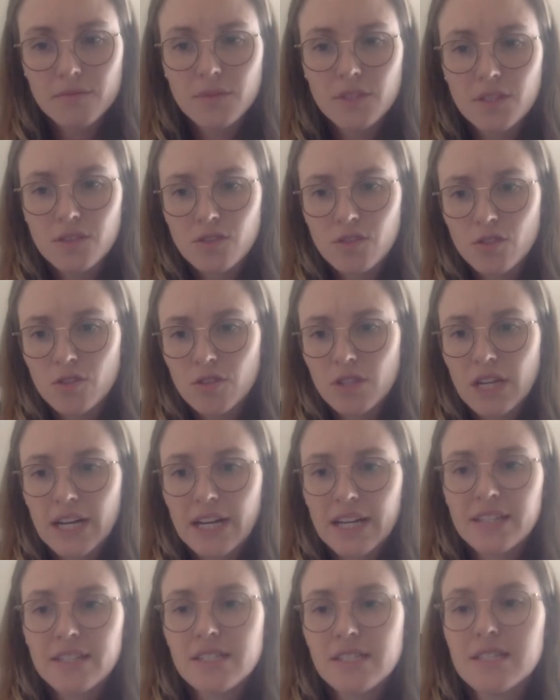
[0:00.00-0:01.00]
So the
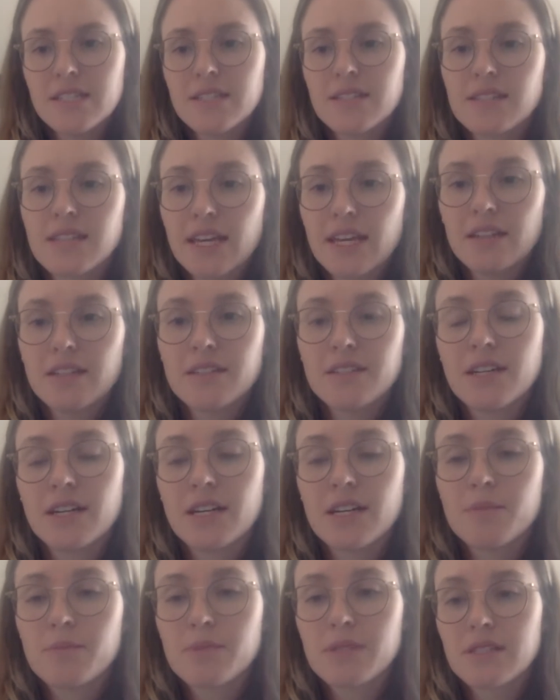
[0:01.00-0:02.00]
ID scalar
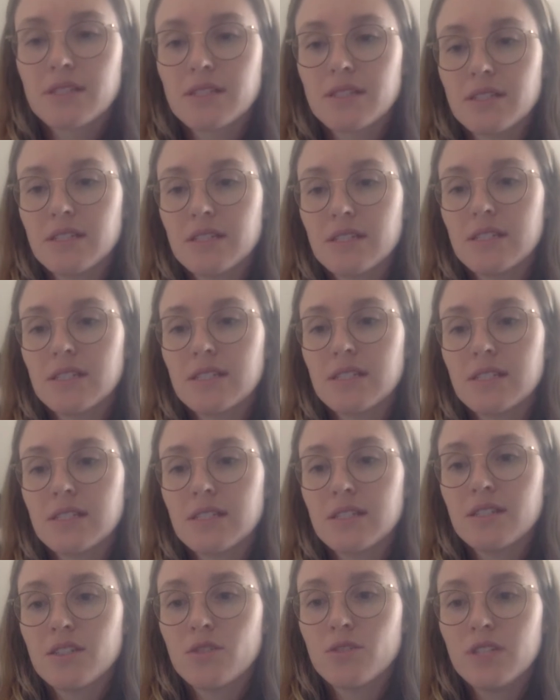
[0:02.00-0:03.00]
types is
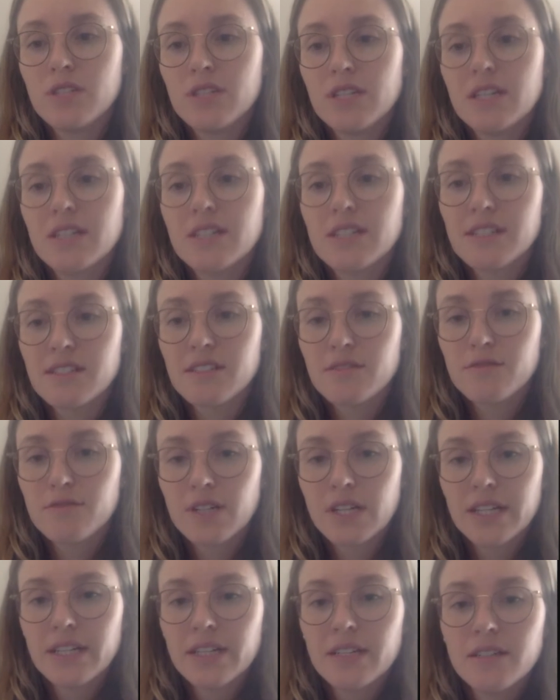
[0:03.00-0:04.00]
a unique
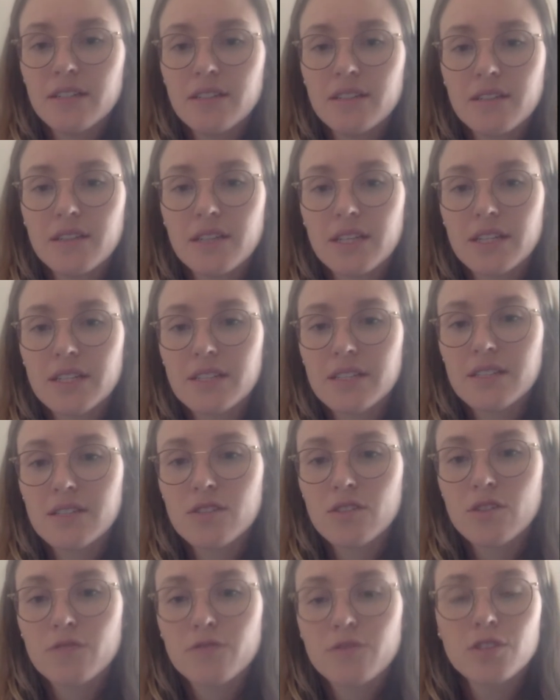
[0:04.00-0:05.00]
identifier that
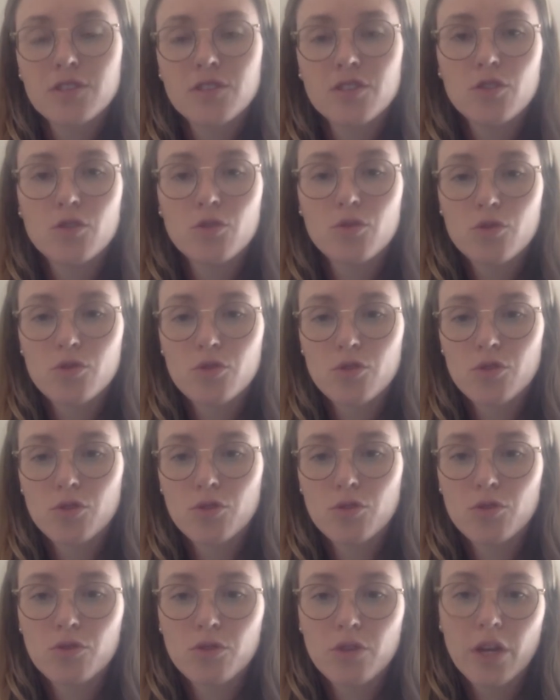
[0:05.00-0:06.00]
is often used
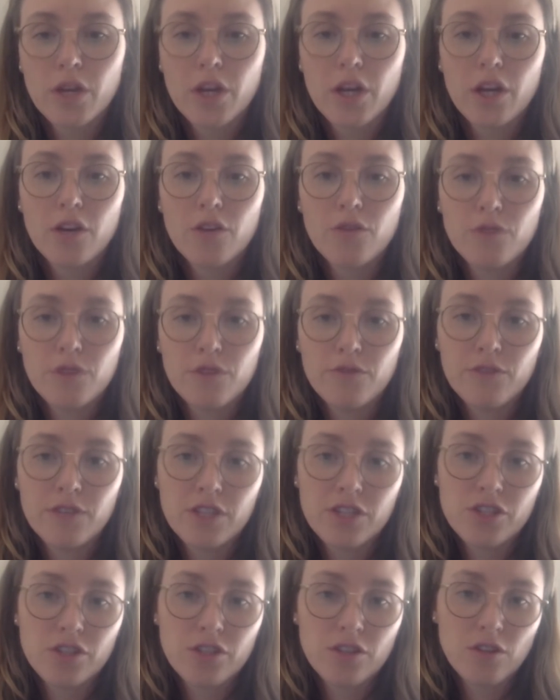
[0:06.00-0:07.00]
to
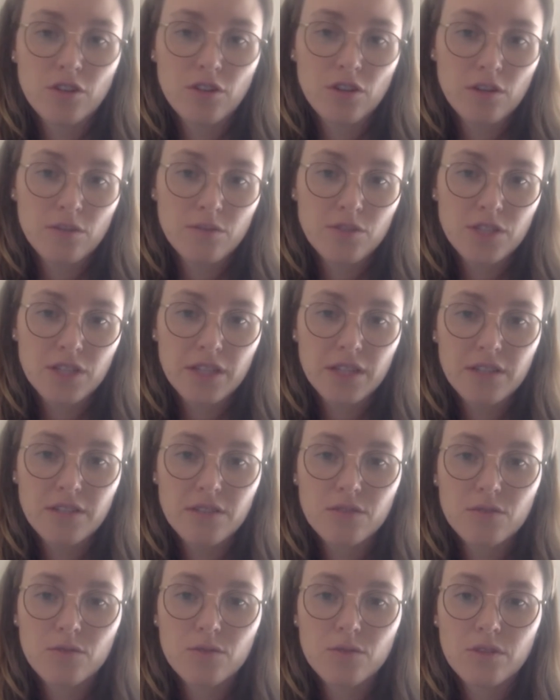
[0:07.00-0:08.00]
refetch an
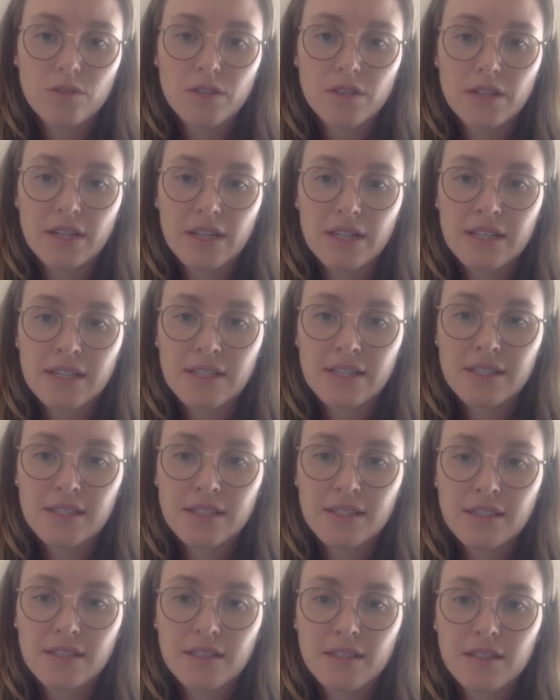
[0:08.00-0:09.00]
object or
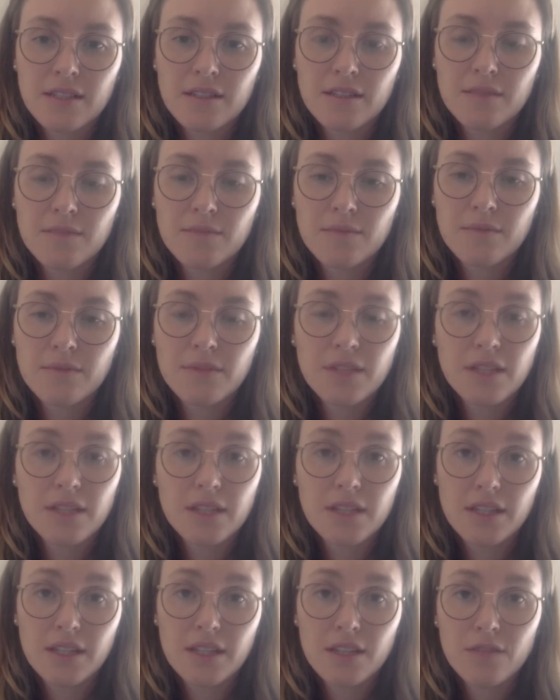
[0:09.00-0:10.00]
as the
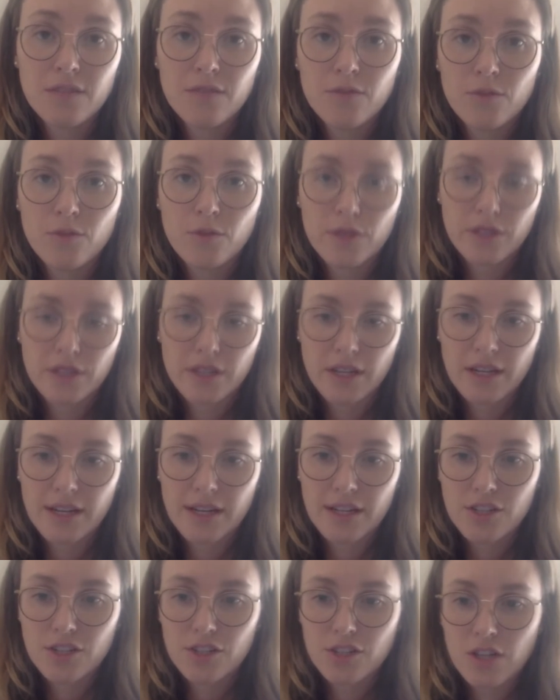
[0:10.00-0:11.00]
key for a
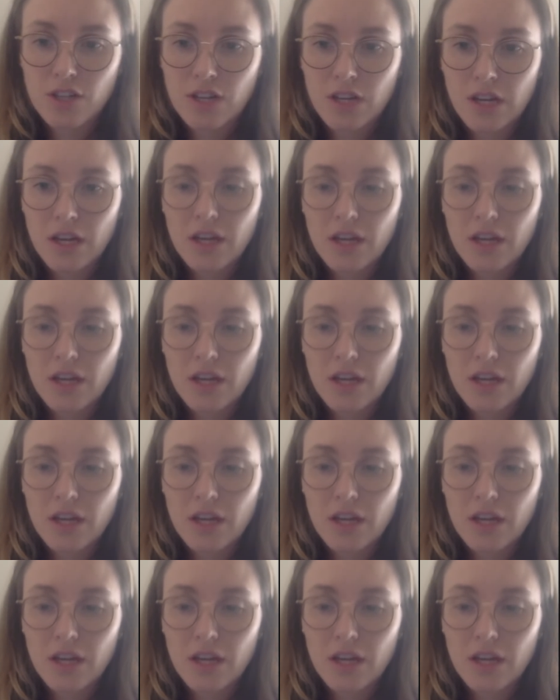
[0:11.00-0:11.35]
cache.